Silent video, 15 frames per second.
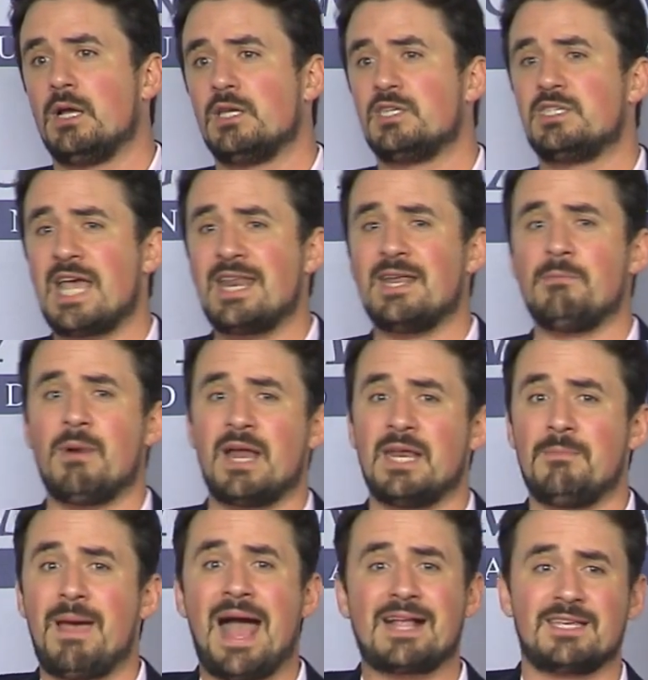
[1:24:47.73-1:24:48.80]
sending money
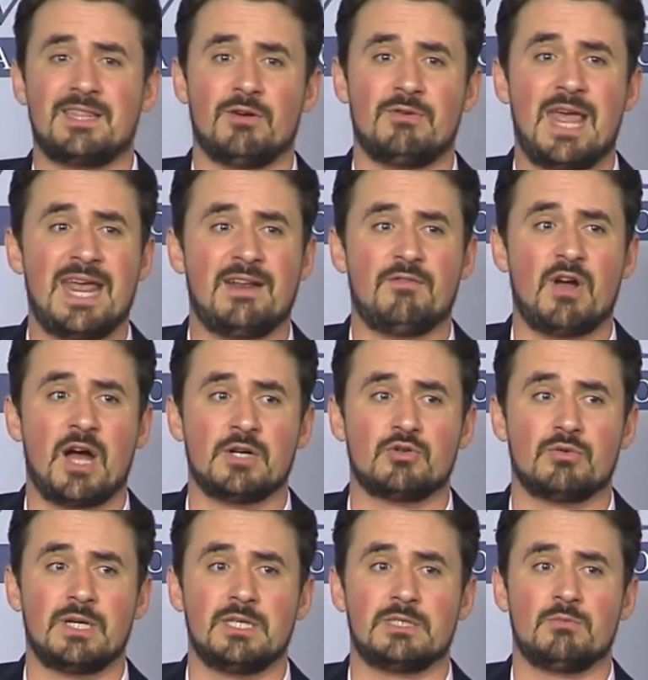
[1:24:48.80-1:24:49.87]
back to their native
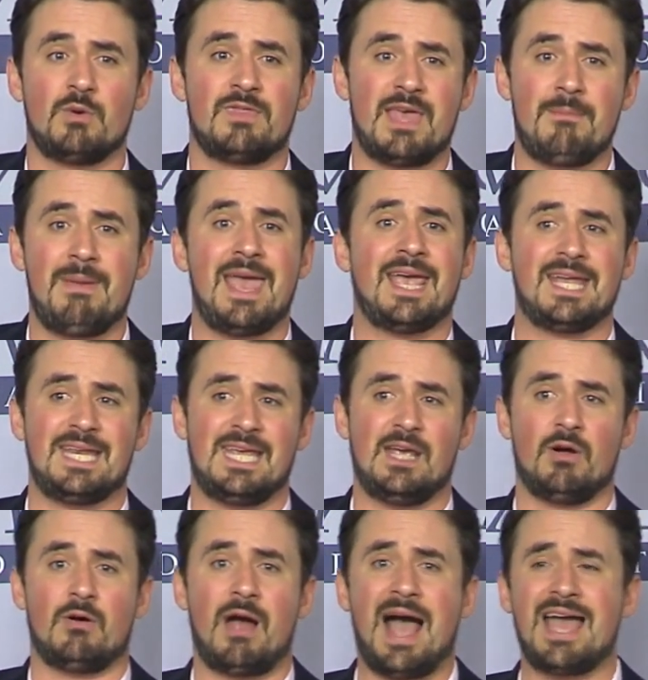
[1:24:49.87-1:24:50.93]
countries when they make it
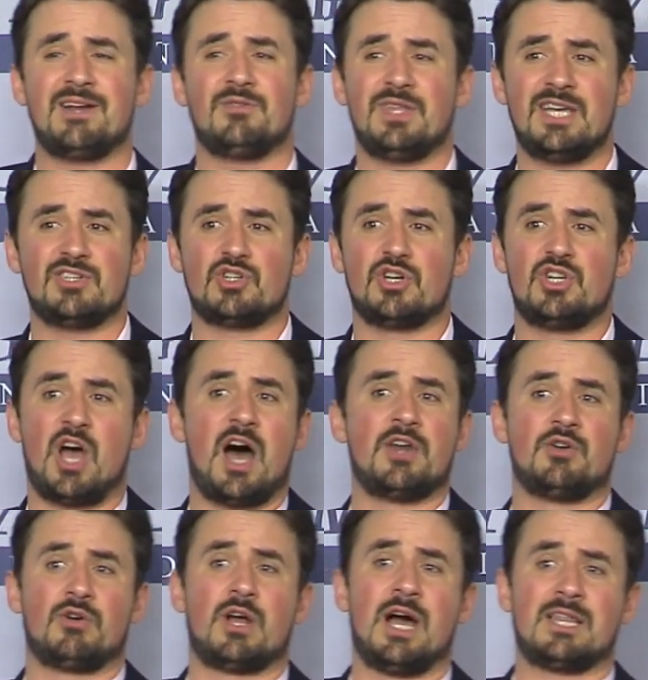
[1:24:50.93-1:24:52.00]
here. I don't think it's good to
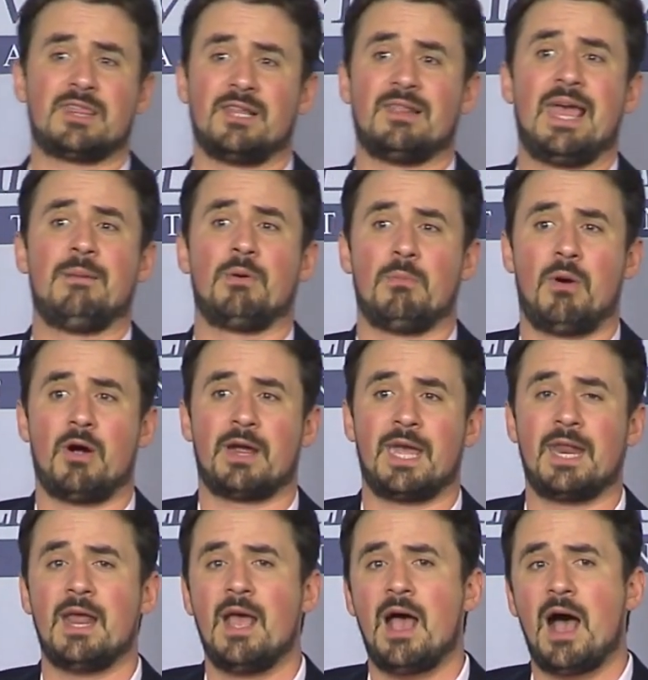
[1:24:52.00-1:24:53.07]
undercut the labor
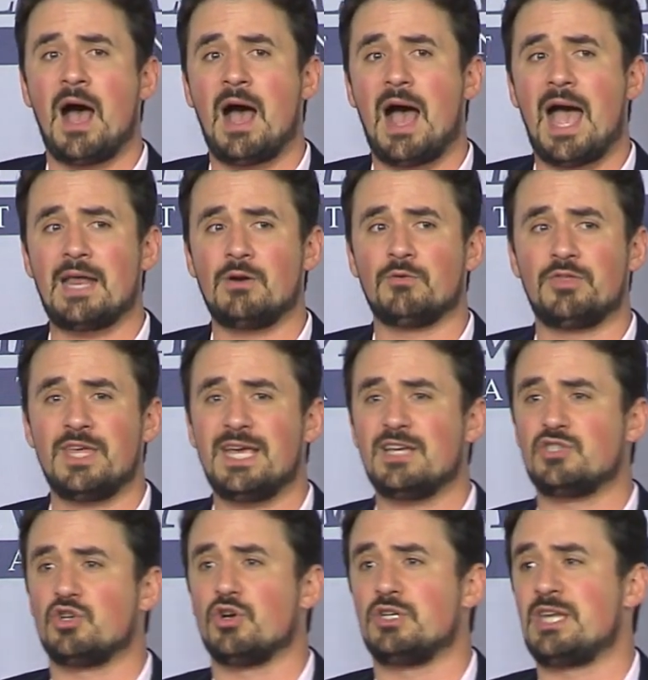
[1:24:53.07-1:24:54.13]
market. Uh, I don't think it's
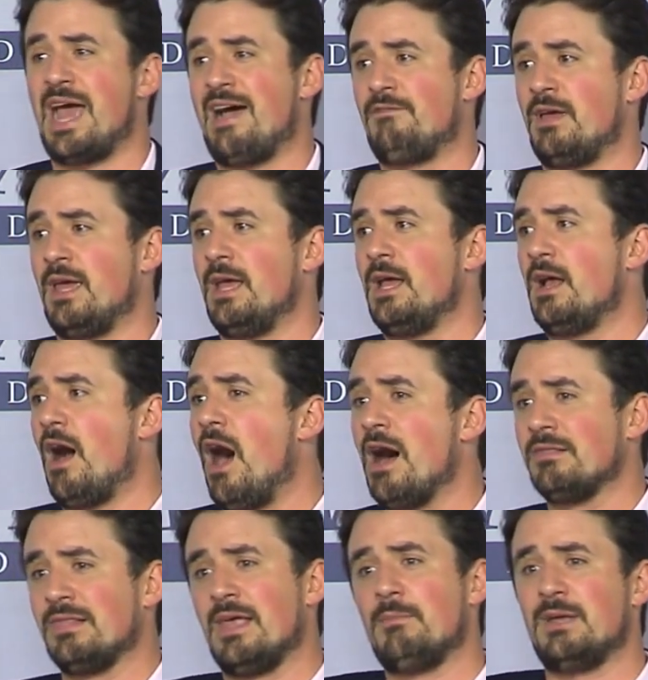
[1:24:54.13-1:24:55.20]
good to have a
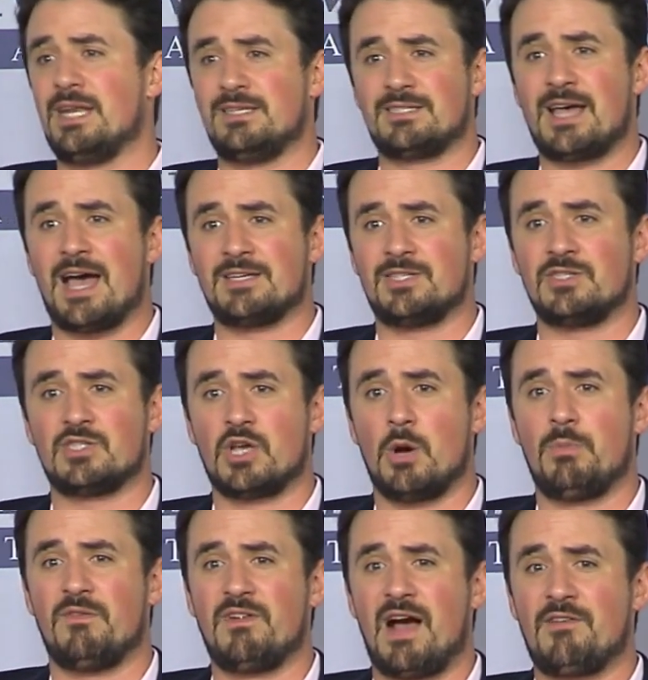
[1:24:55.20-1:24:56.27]
unlimited size and
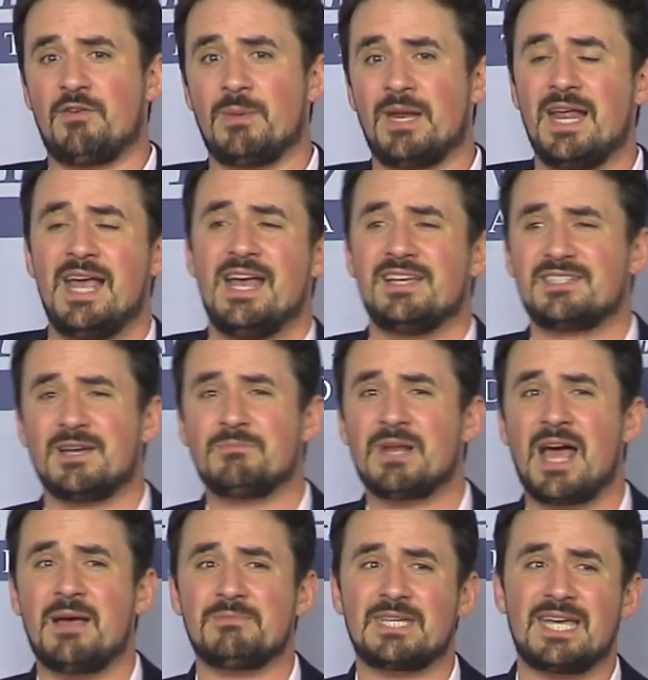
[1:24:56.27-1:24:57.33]
scope of government.
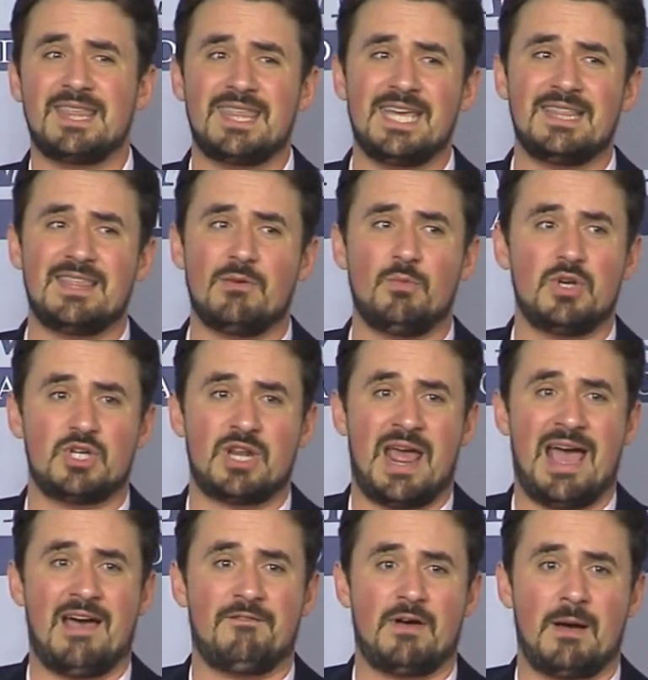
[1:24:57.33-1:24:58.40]
Sometimes I think that we should
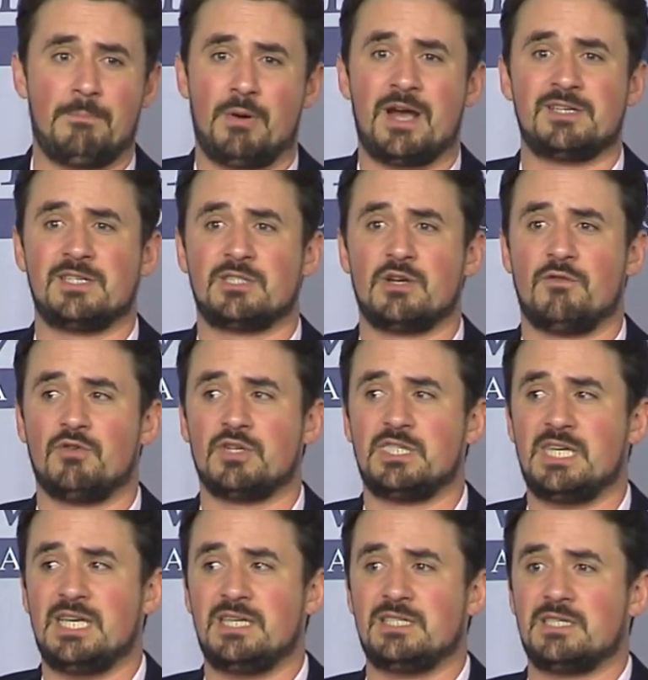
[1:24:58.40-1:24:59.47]
have a presence
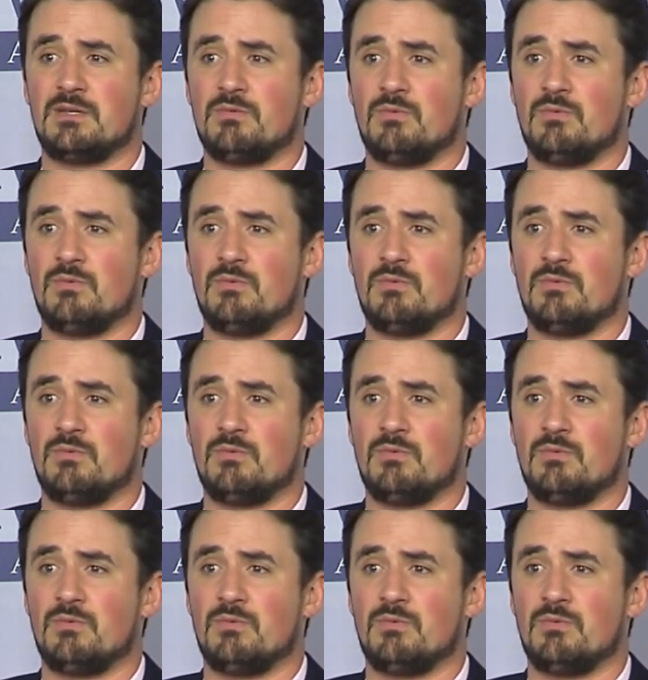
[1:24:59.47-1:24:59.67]
overseas